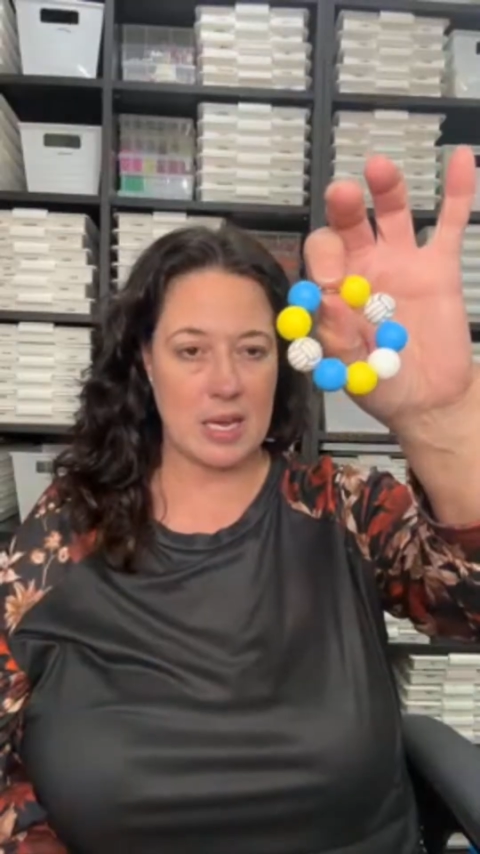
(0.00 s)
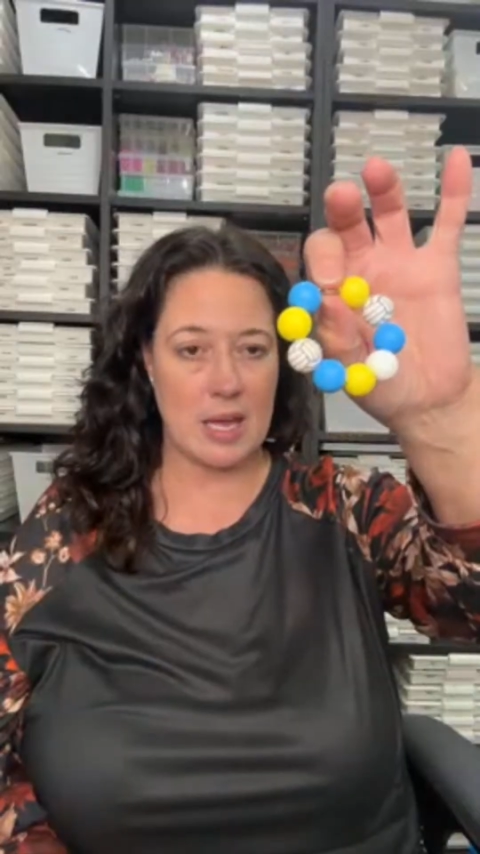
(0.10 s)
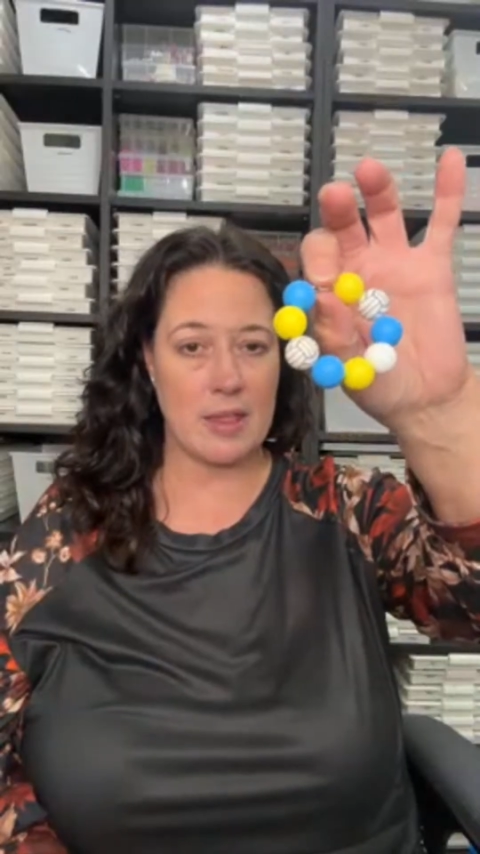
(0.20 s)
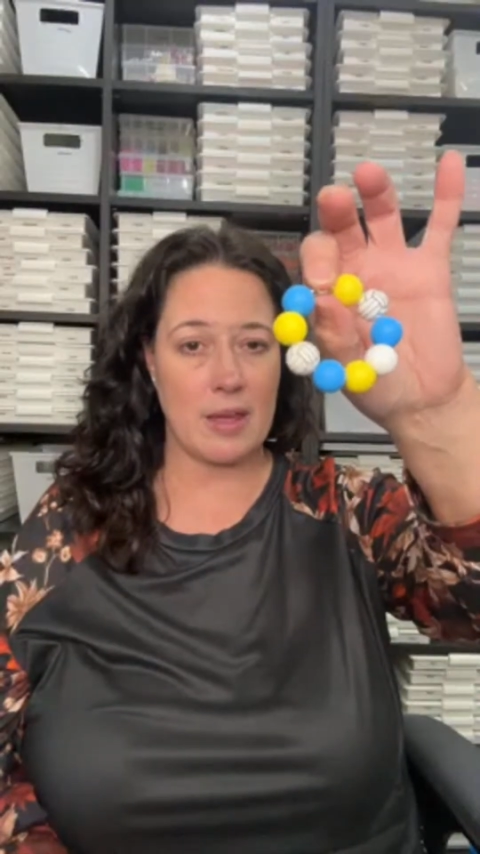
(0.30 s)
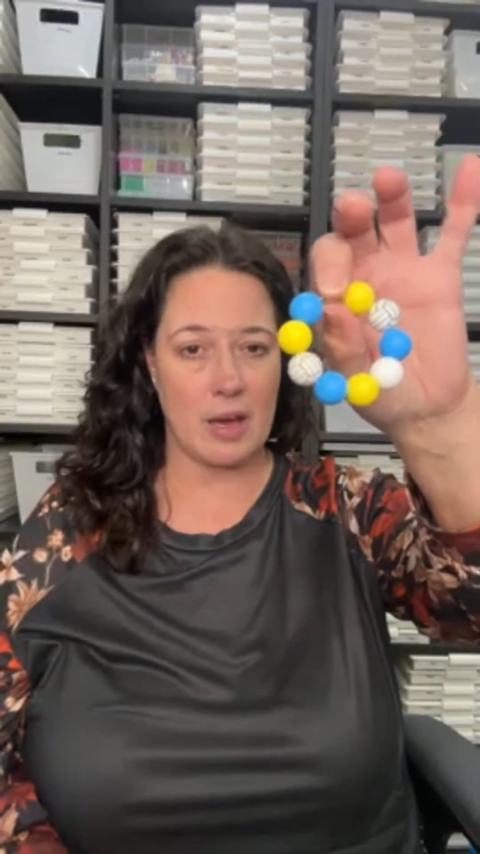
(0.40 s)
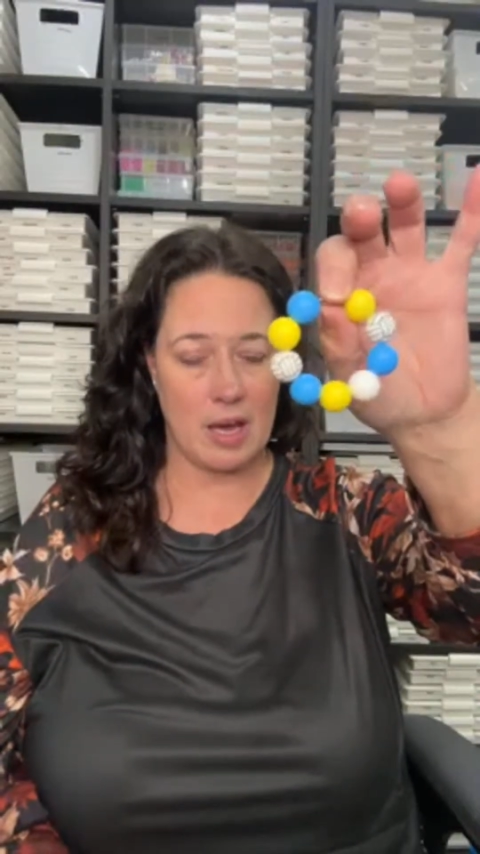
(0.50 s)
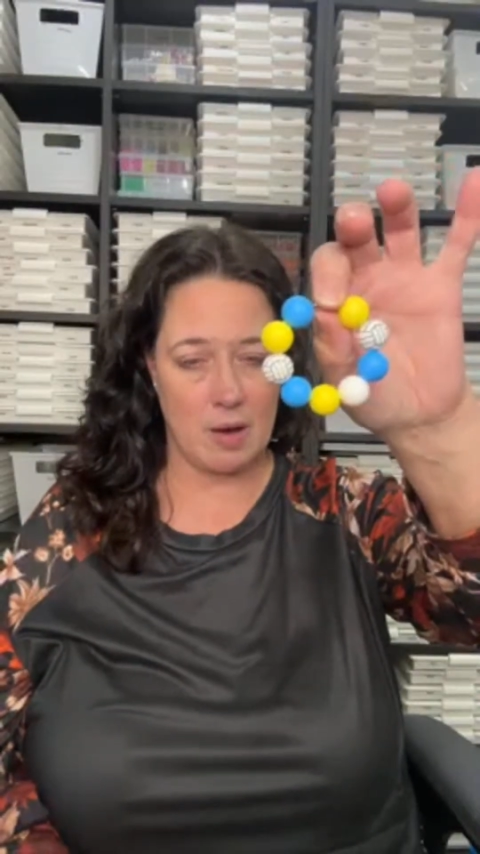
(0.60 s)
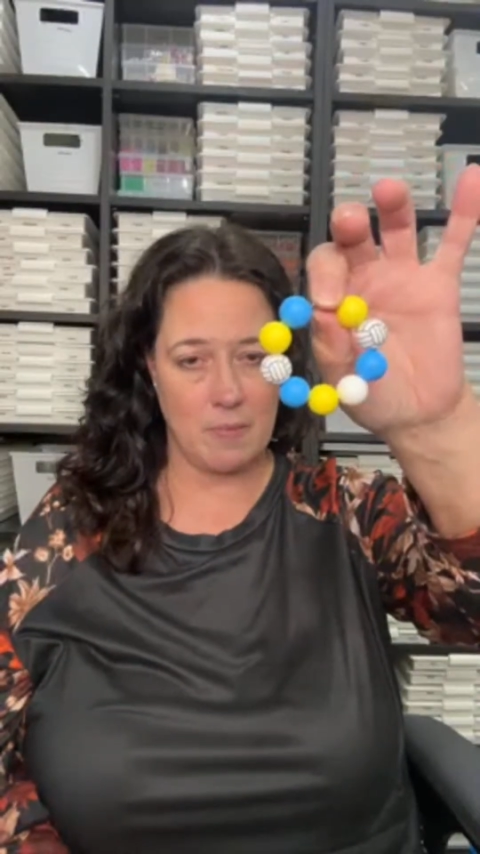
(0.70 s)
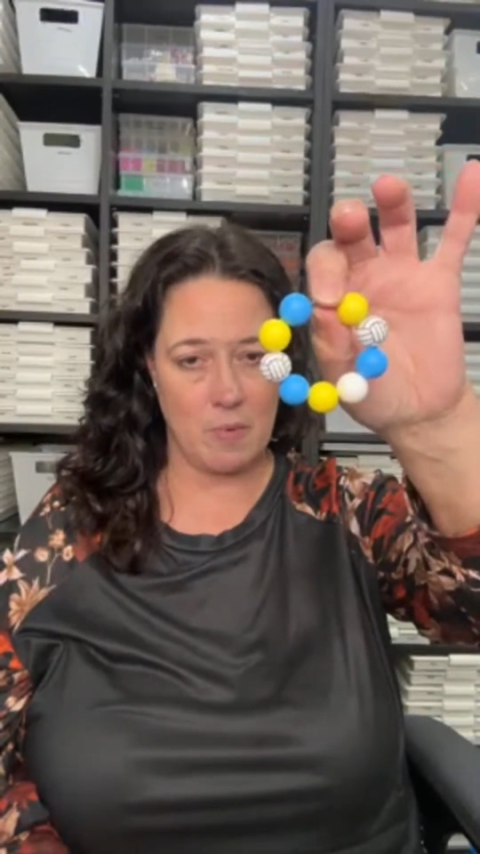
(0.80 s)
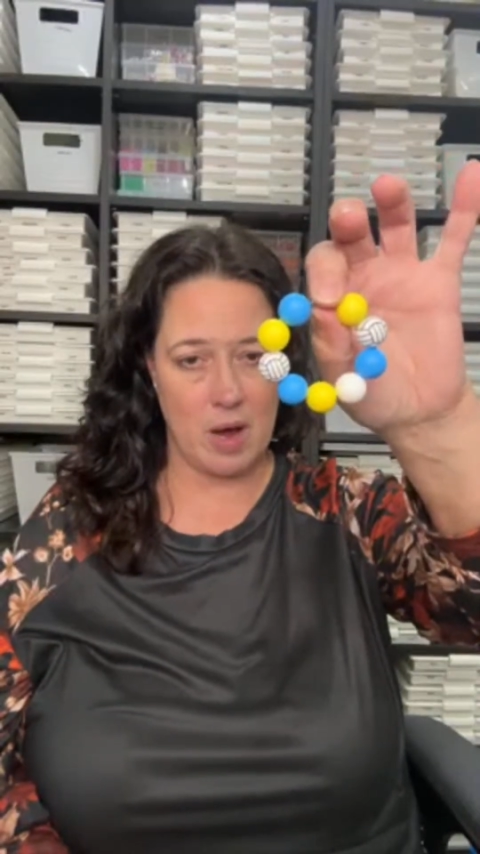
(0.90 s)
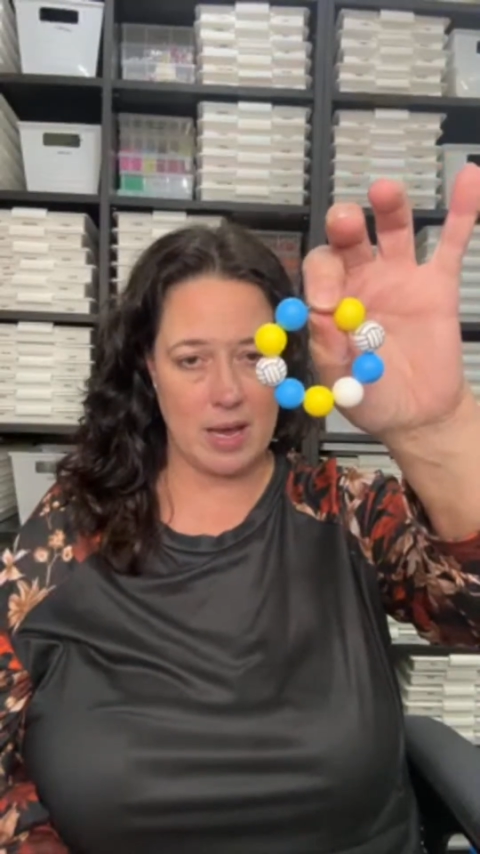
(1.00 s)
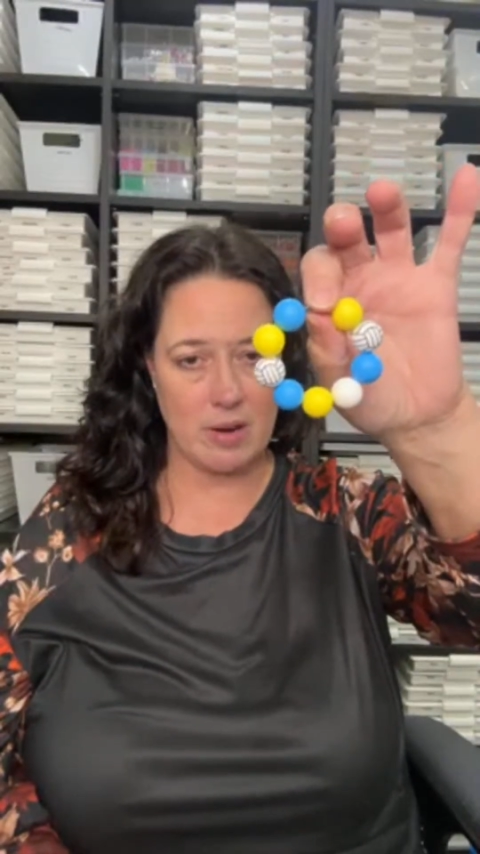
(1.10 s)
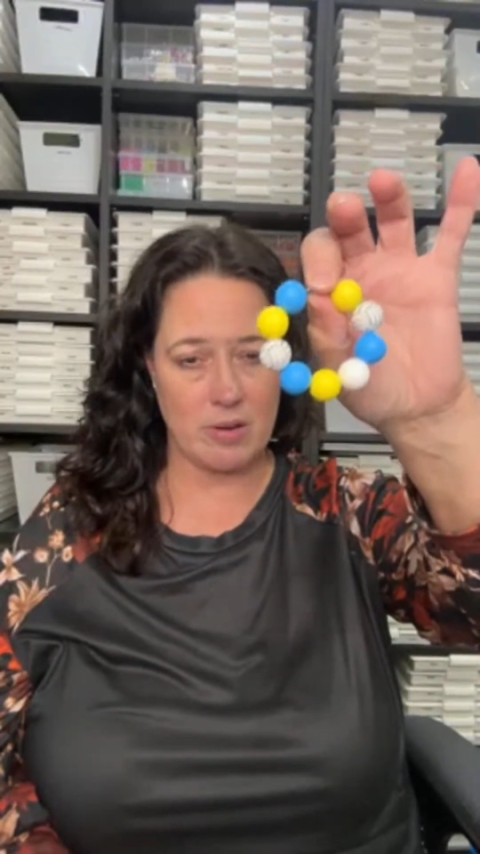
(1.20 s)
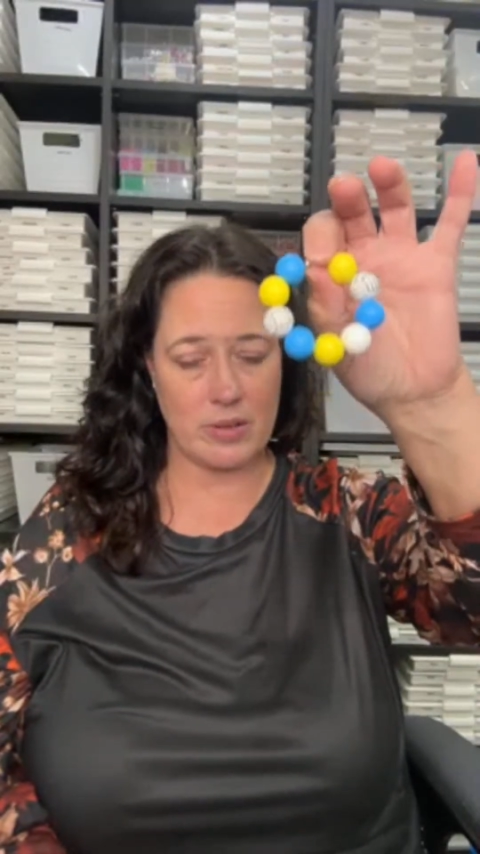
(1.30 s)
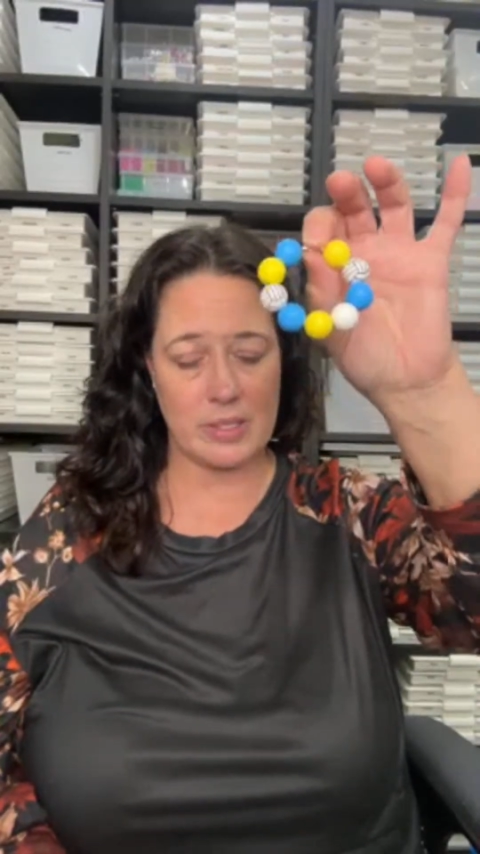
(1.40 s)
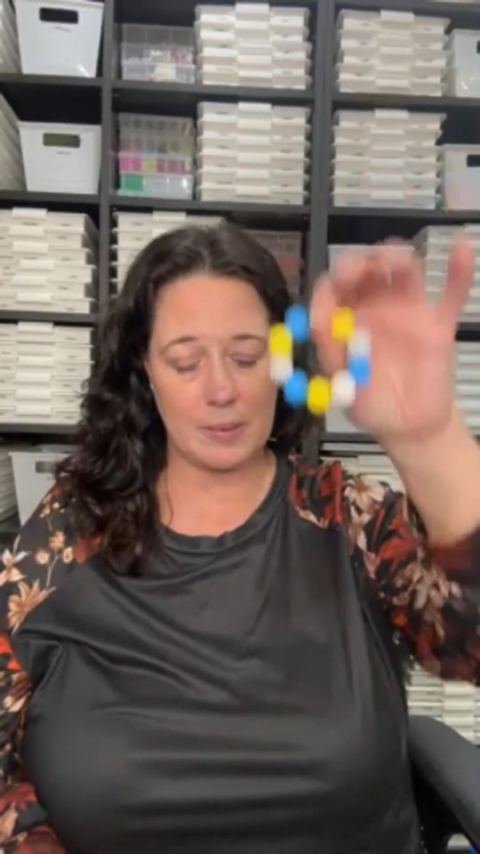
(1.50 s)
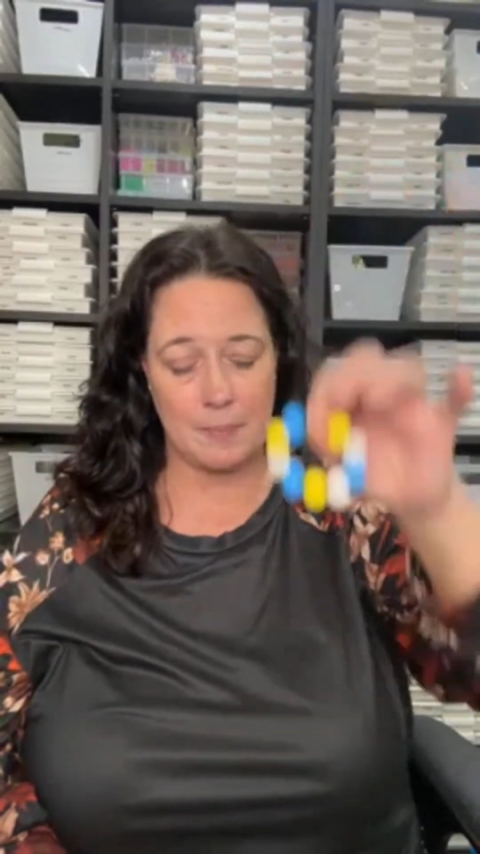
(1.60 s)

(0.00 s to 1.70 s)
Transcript: the cup wires.